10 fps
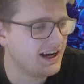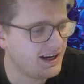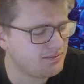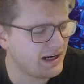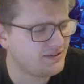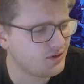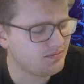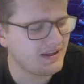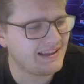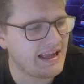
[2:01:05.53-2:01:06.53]
I might
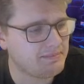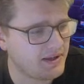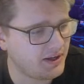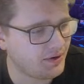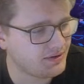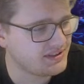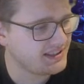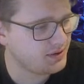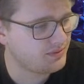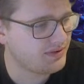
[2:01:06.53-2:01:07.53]
not meet that many other
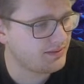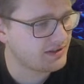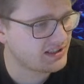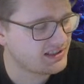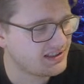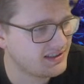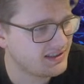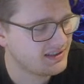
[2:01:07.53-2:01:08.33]
C2 frameworks.